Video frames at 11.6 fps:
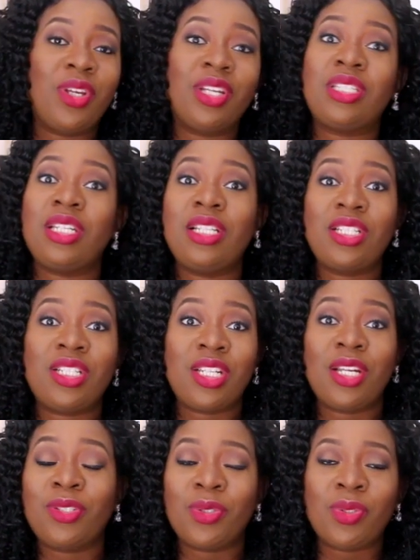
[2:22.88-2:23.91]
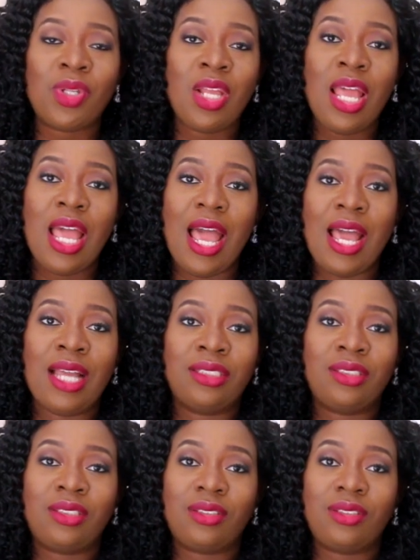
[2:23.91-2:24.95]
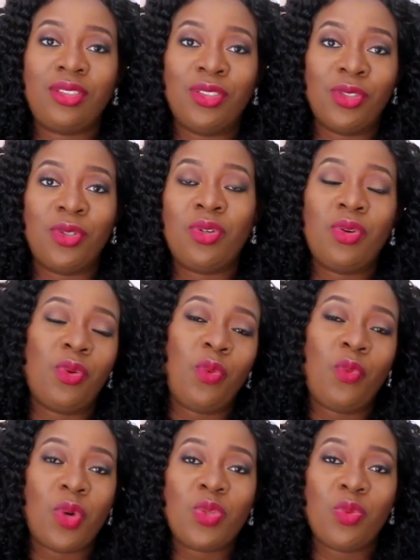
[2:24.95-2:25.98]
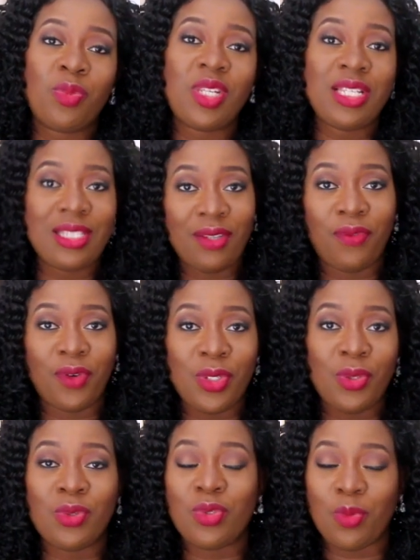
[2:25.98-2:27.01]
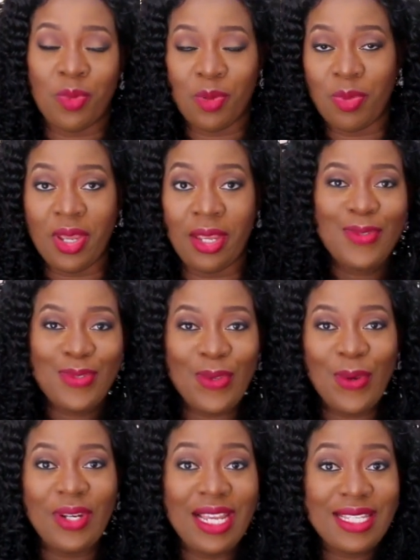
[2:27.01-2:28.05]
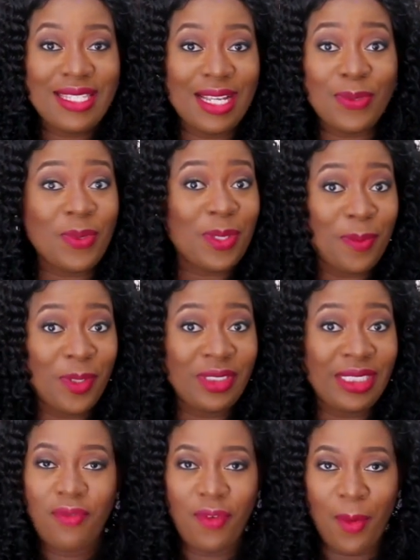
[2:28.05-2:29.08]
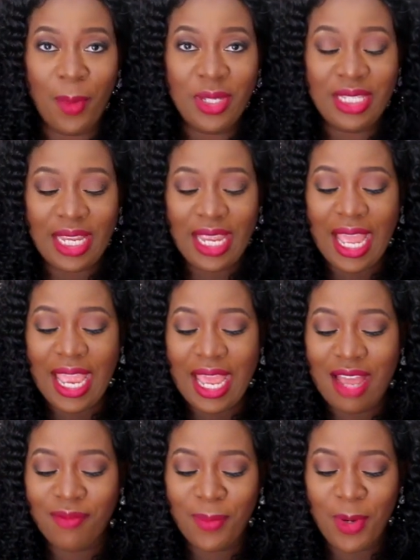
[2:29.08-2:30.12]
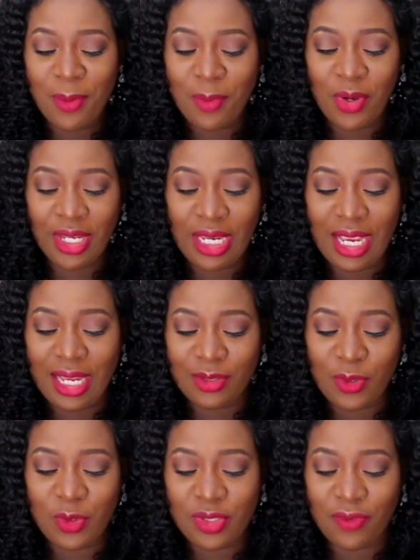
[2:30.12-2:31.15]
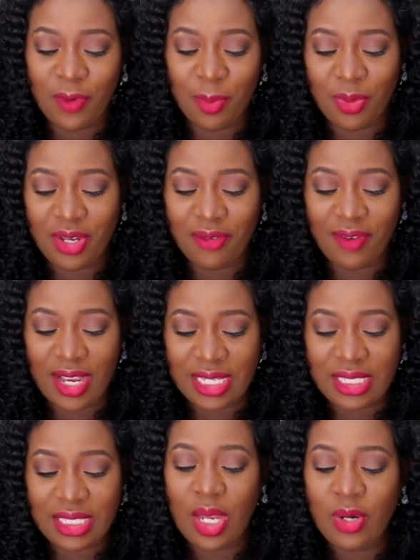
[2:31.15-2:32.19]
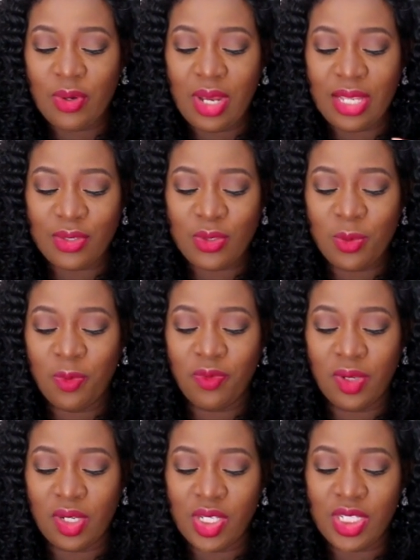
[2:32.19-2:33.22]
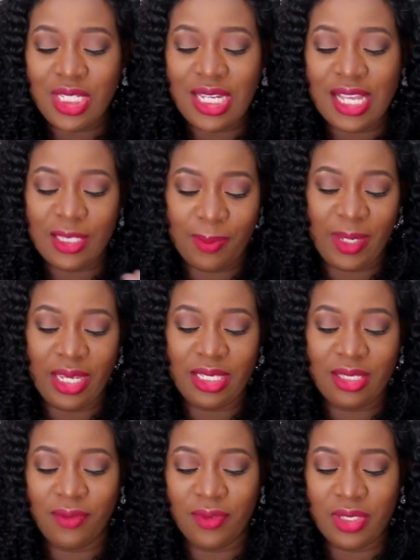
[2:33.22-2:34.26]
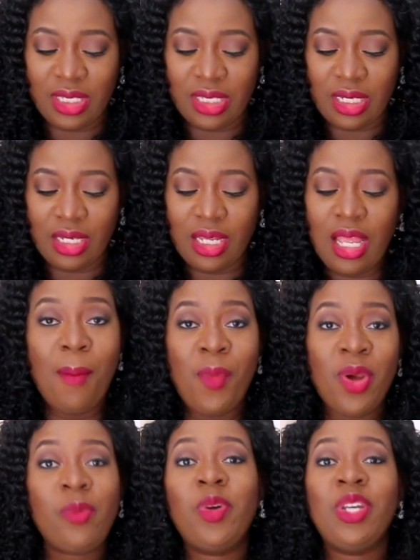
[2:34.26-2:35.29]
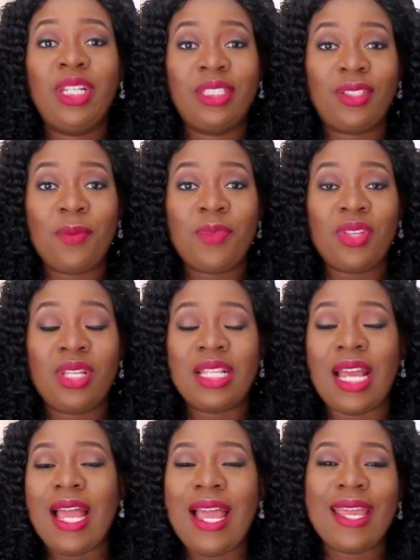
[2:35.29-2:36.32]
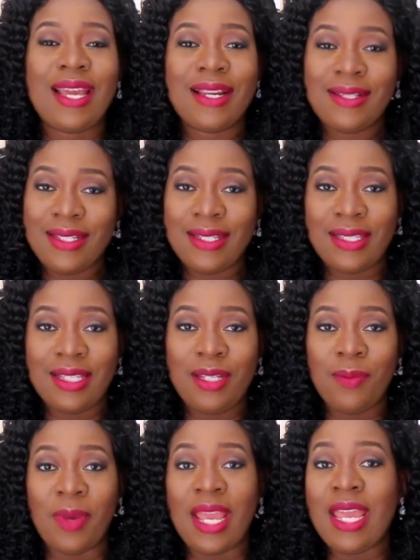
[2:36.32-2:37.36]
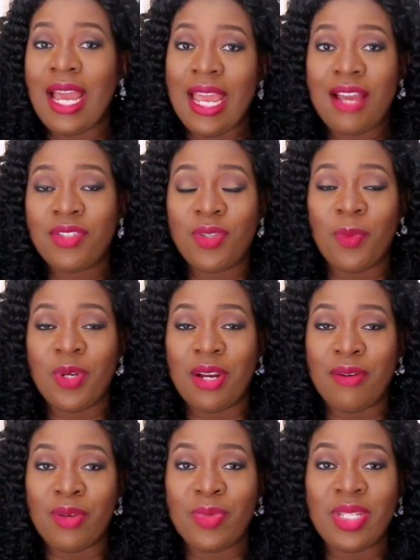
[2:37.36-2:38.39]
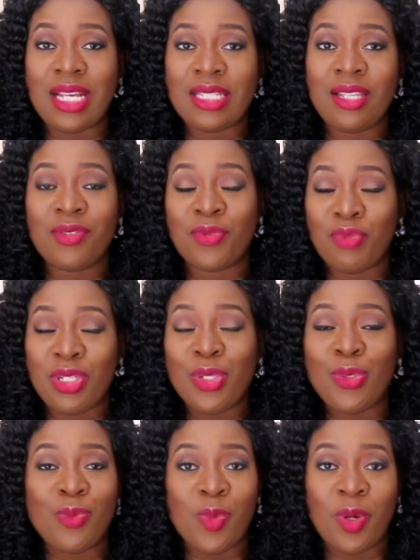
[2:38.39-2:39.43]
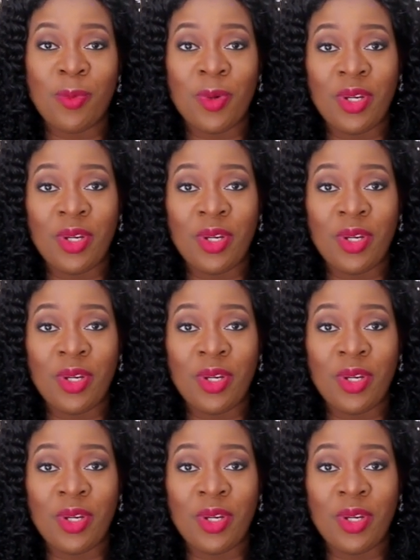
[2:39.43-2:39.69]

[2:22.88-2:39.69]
or your daily schedule, and you know what will be easy for you to prepare. So let's start with Monday. For Monday, I have moi moi and oats for breakfast, swallow and soup for lunch, and spaghetti for dinner. Moi moi is something that I can easily buy. I have someone around me that sells really good moi